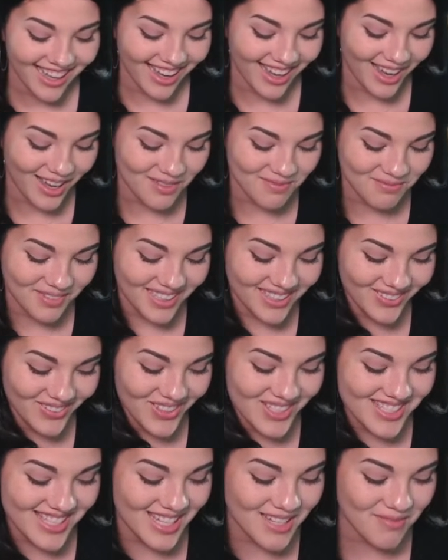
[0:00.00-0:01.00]
It
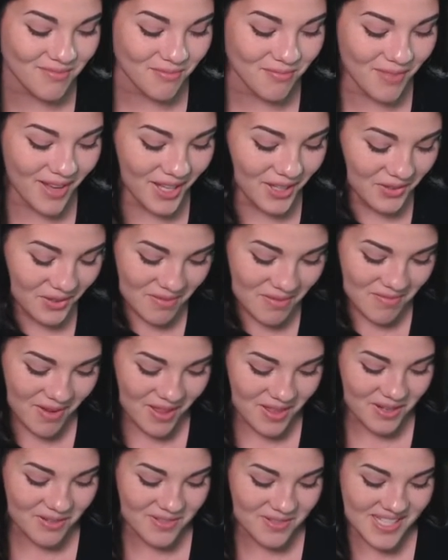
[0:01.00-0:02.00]
looks like my
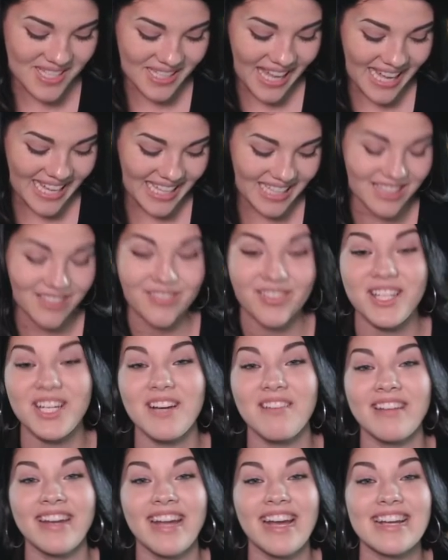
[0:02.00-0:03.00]
grandmother was liking the
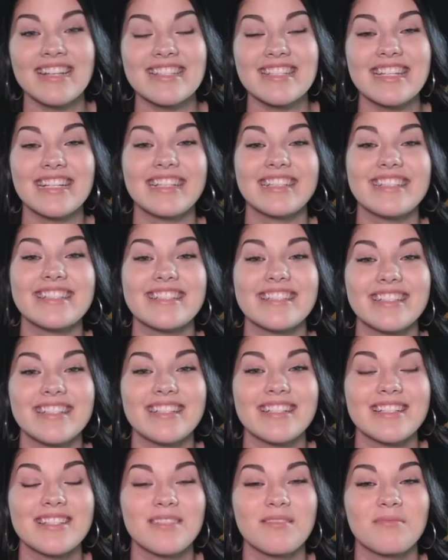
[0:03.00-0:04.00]
video and accidentally
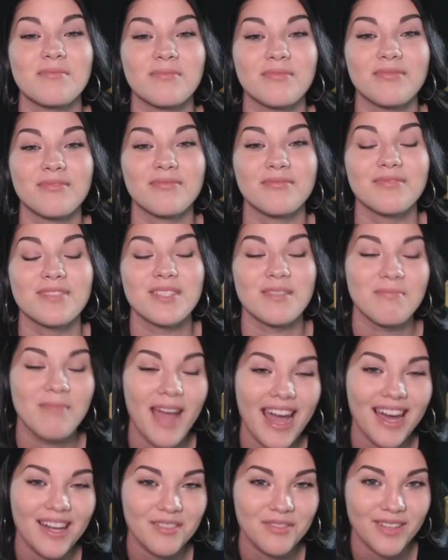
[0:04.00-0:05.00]
sent some
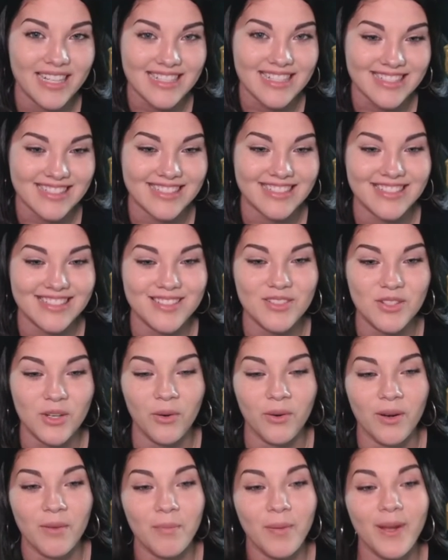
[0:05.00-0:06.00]
mad faces.
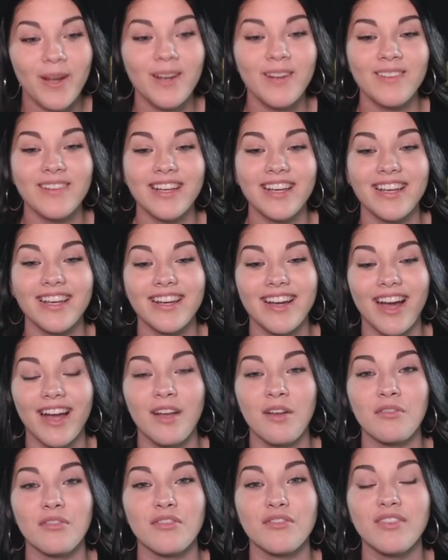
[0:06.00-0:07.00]
So apparently
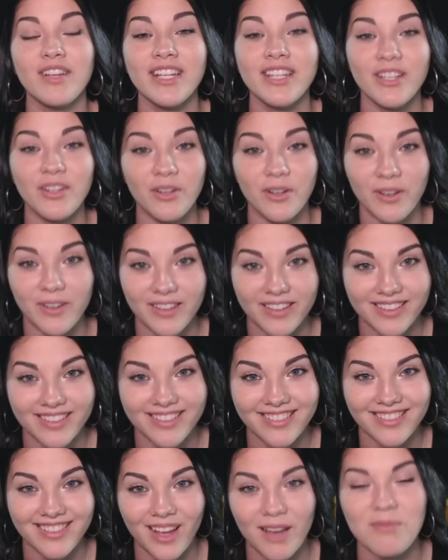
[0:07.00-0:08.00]
I've offended her.
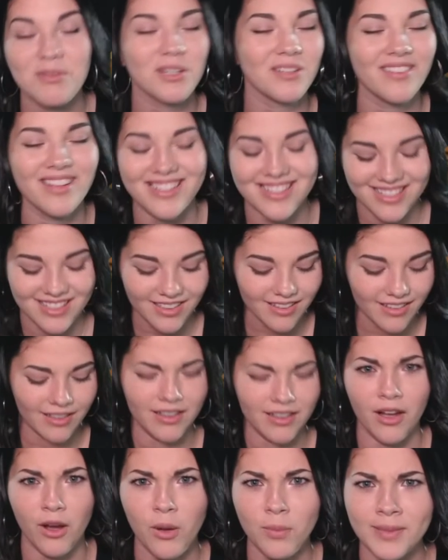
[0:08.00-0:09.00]
I
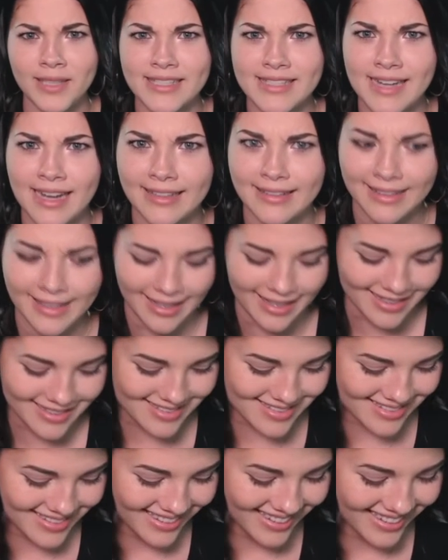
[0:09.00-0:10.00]
hope that's not the
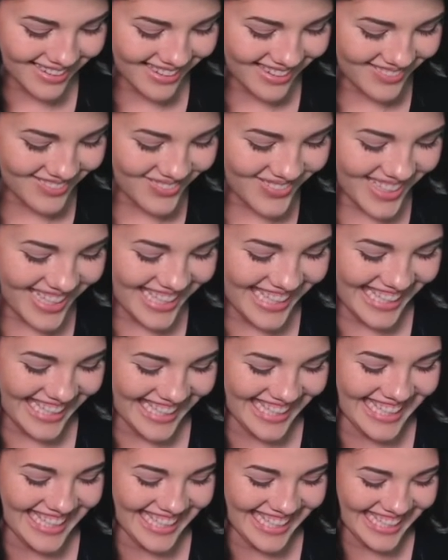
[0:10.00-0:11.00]
case. But
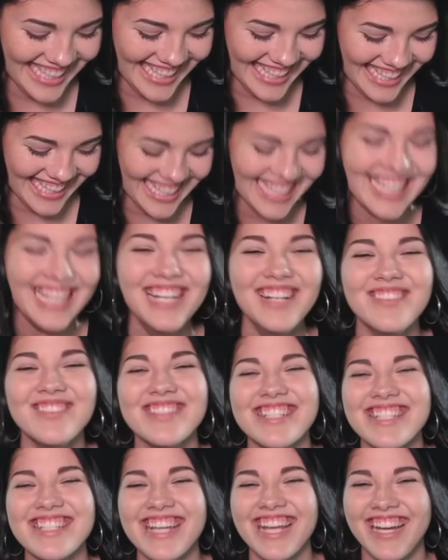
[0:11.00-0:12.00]

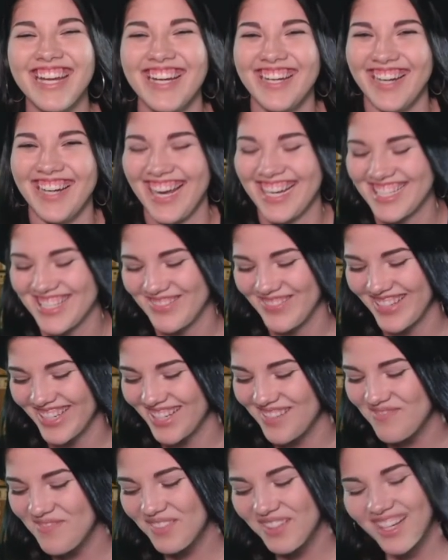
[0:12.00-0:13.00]
she cracked me
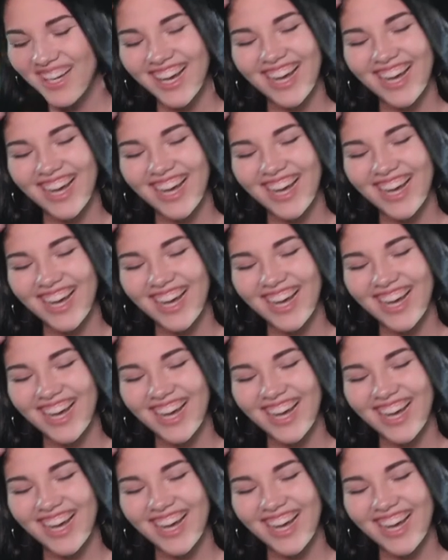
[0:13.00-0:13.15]
up.